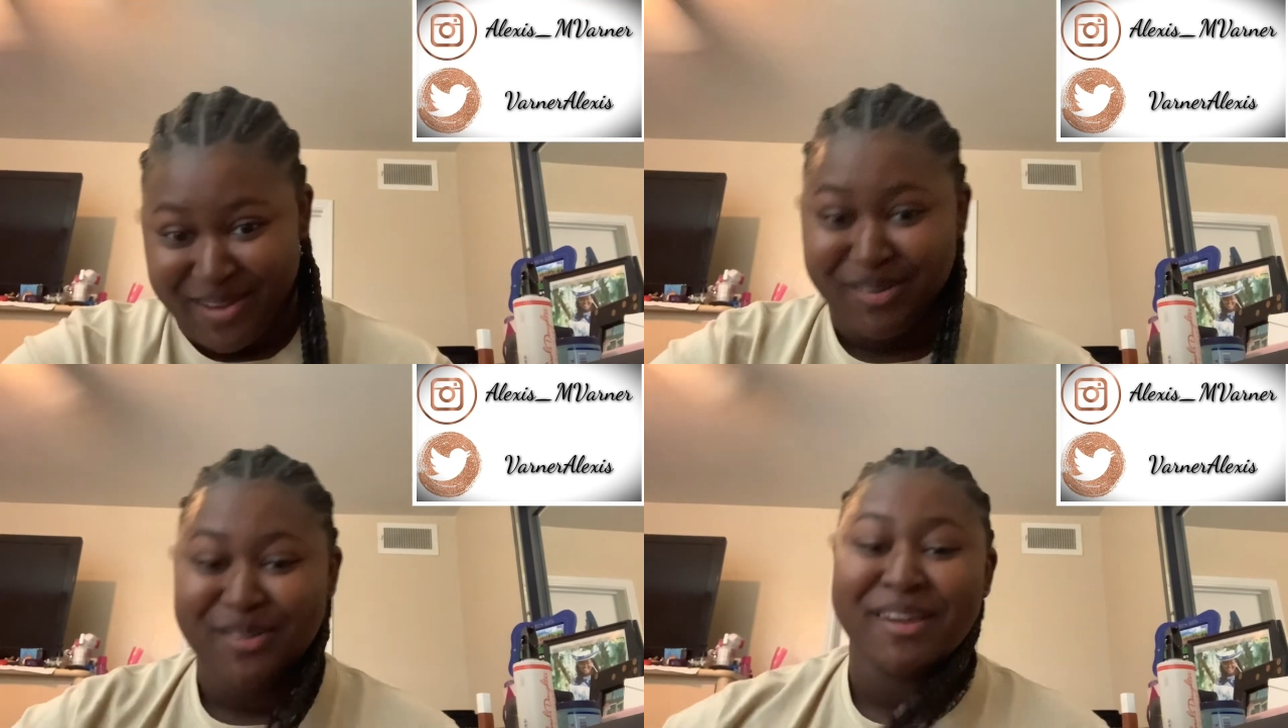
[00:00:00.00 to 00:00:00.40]

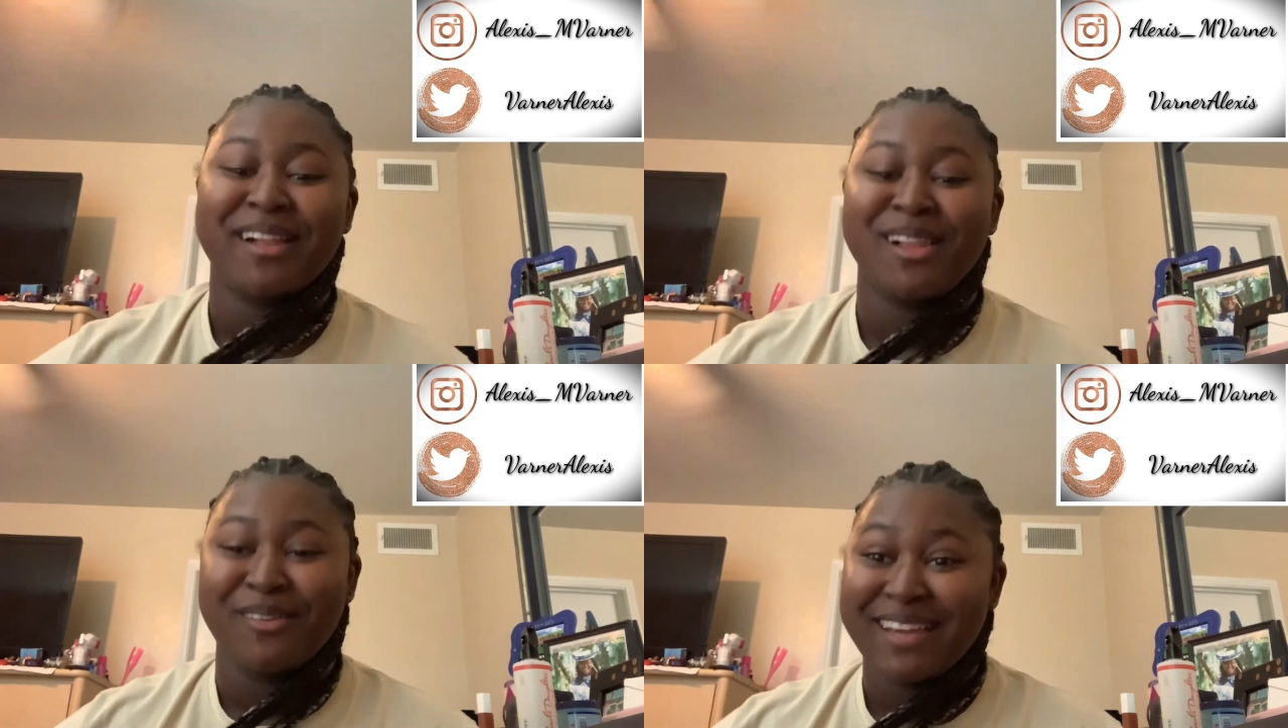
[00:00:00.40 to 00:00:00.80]
We're doing
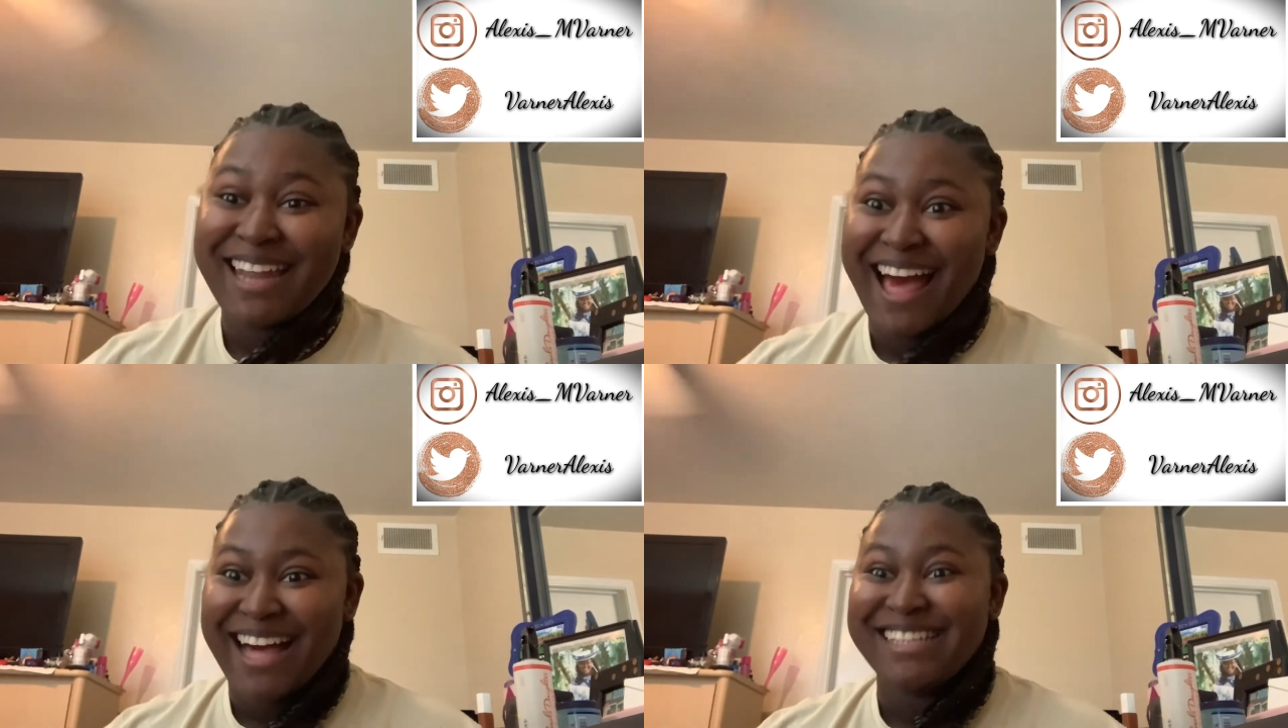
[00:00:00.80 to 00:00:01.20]
Chloe and
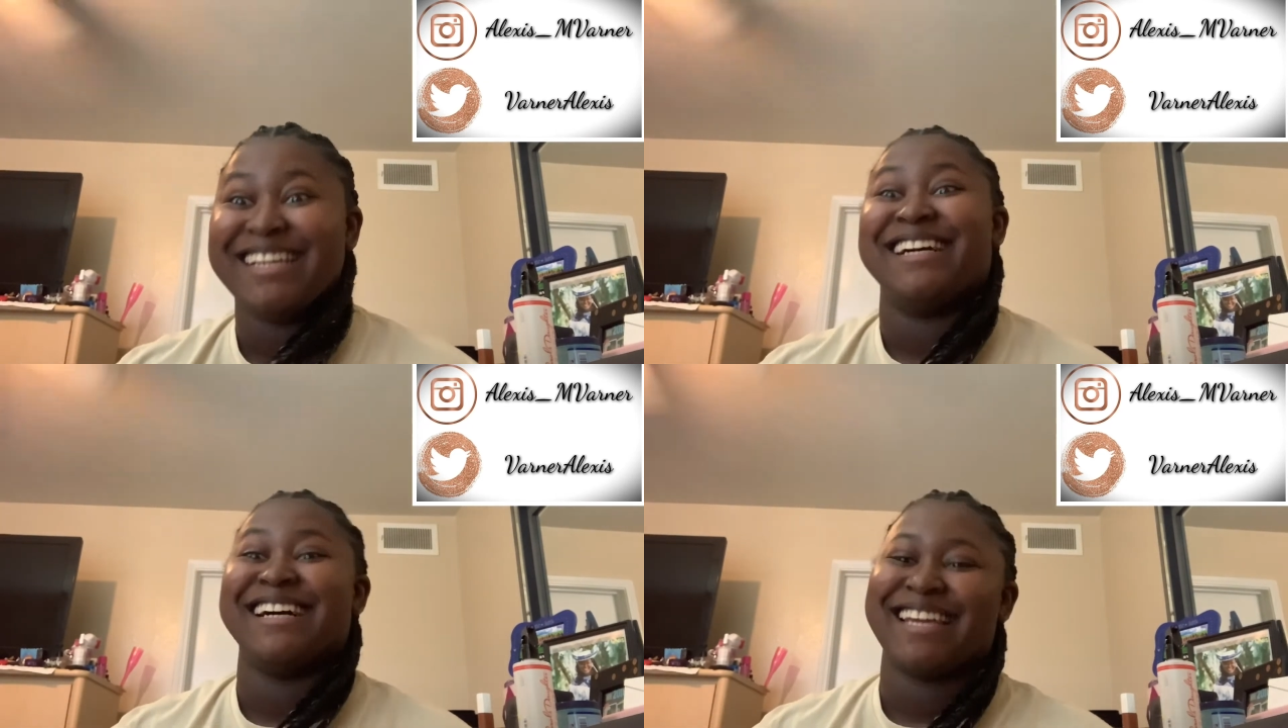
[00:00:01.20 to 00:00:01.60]
Halle
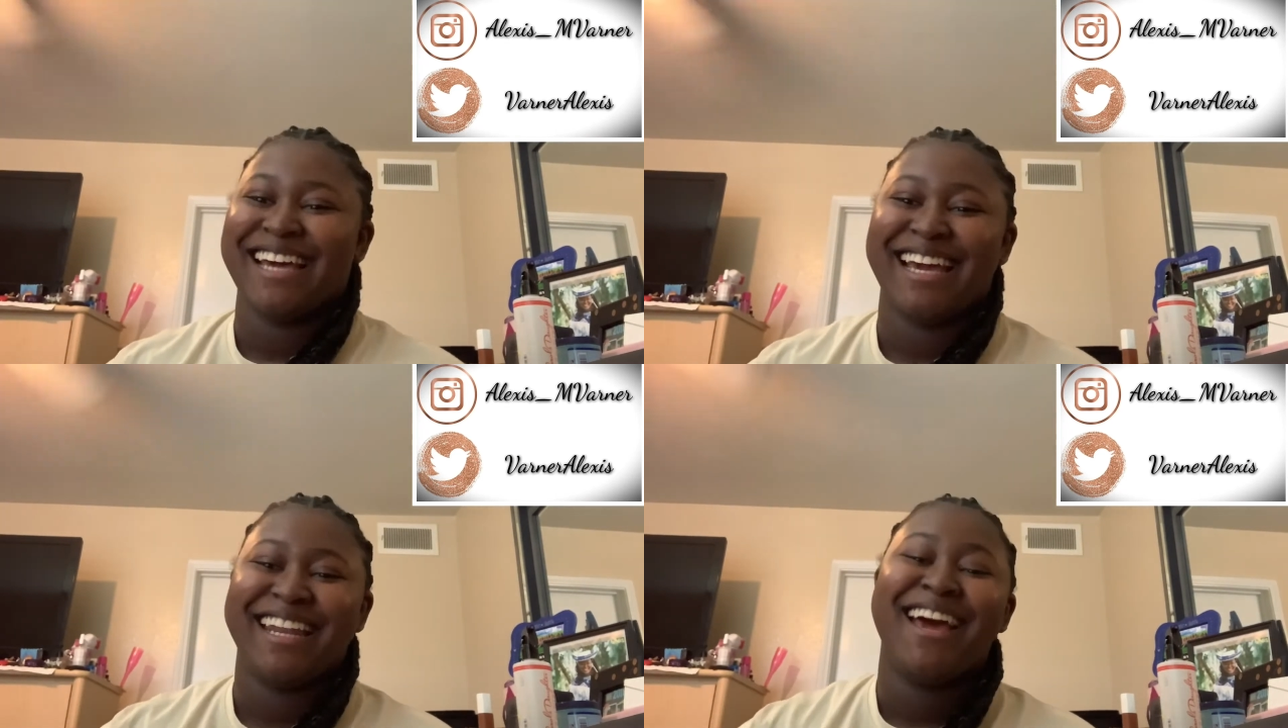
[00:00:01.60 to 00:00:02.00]

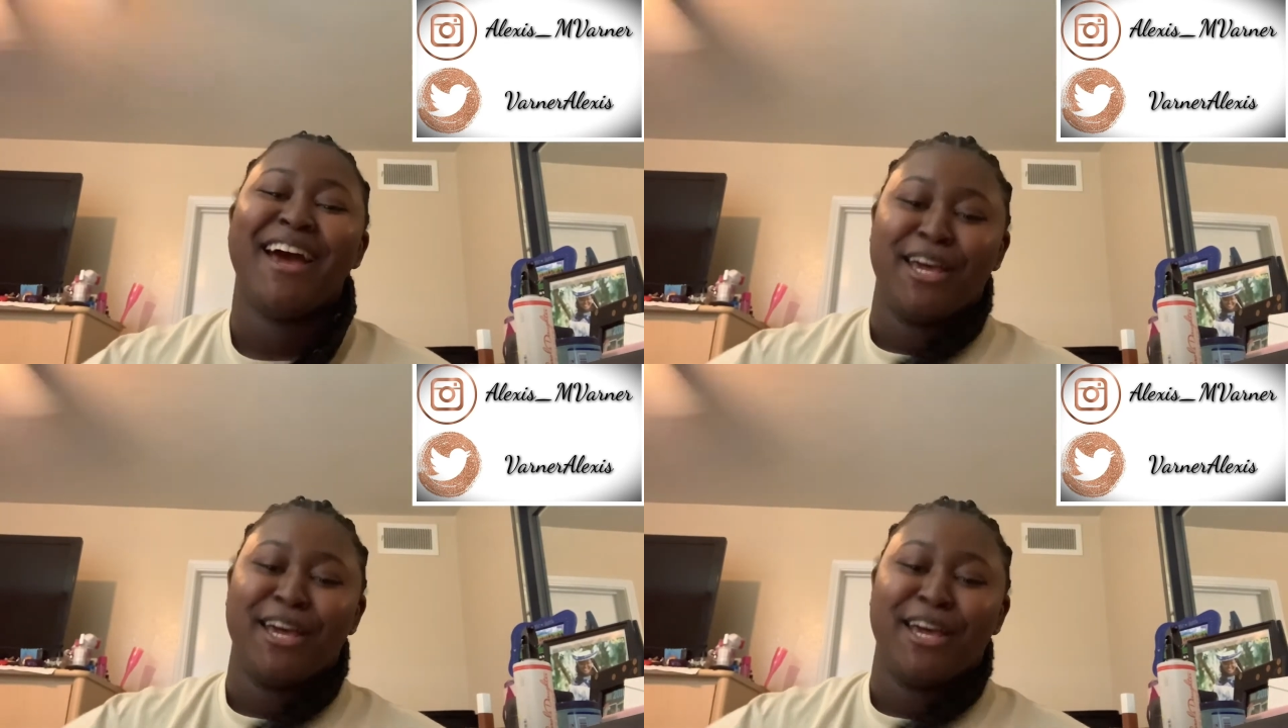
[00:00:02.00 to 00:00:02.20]
again.